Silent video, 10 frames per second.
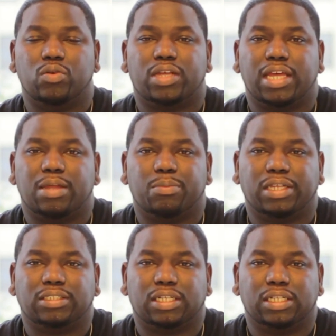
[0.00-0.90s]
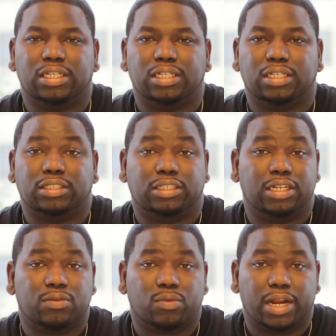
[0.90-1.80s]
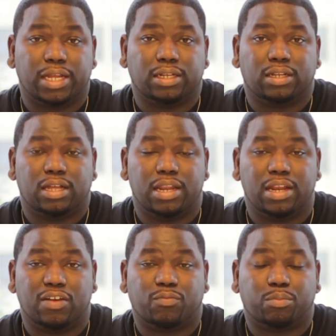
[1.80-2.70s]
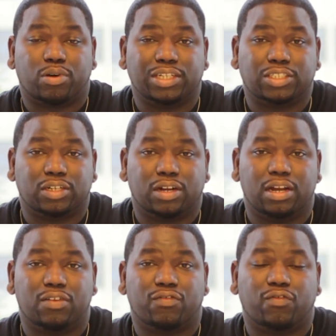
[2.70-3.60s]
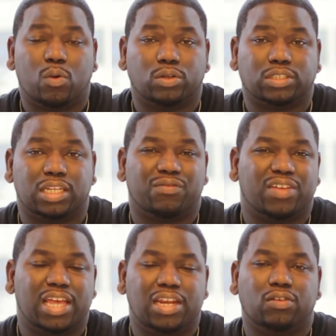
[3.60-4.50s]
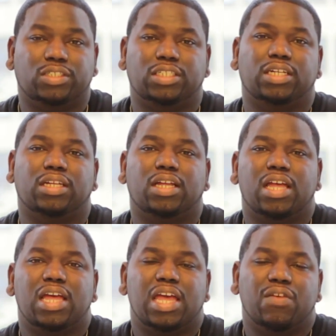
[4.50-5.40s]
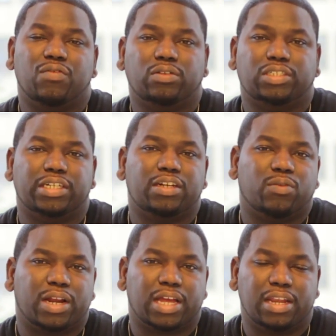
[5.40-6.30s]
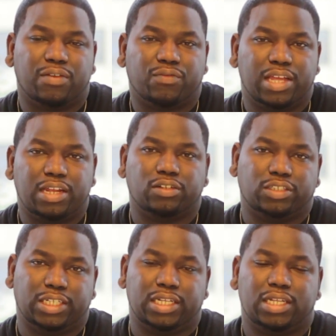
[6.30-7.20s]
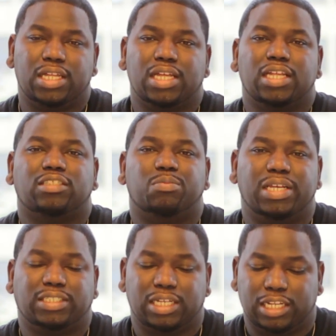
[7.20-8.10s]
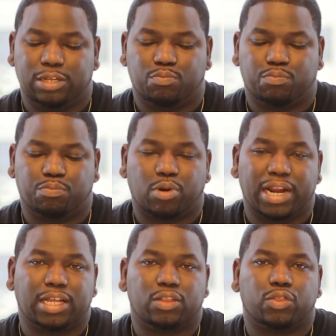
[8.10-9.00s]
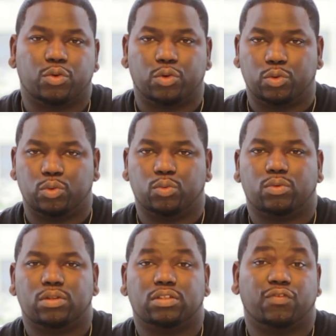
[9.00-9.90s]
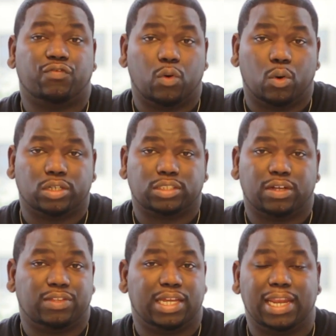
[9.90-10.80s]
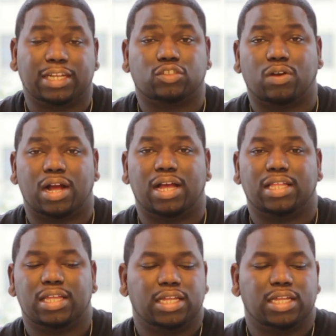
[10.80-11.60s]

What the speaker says: you can basically generate enough pressure, enough force, enough energy. If you generate enough energy to basically break through the force of the electron,